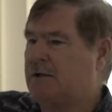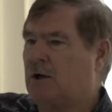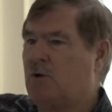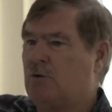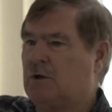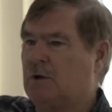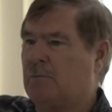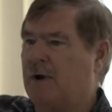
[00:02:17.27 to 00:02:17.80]
the
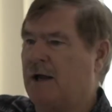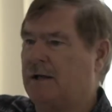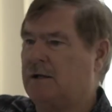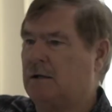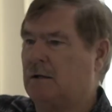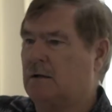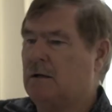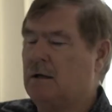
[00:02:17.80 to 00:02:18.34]
corner back
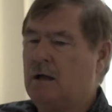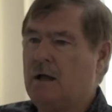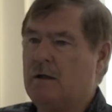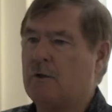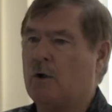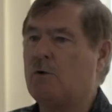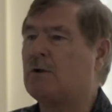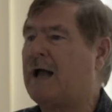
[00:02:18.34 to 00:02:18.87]
here.
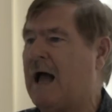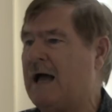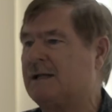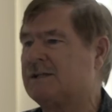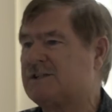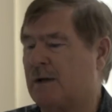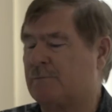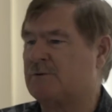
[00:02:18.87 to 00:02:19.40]
The whole
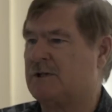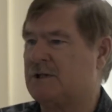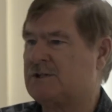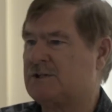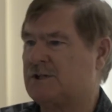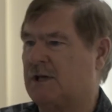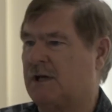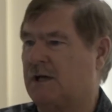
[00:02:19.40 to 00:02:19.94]
concept of the
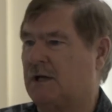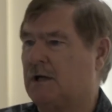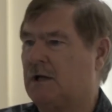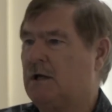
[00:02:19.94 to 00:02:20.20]
city.